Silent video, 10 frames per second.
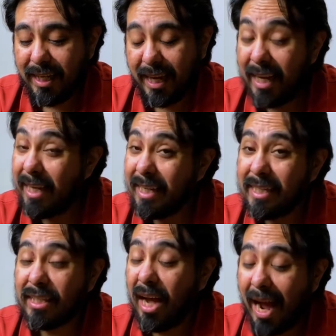and
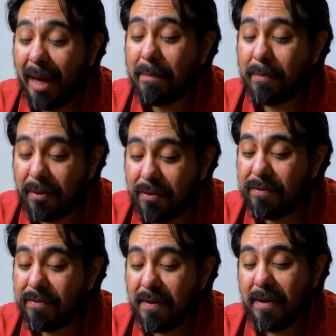it's a high
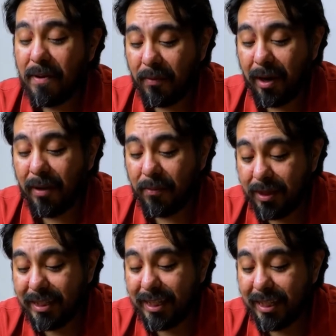proof rye whiskey.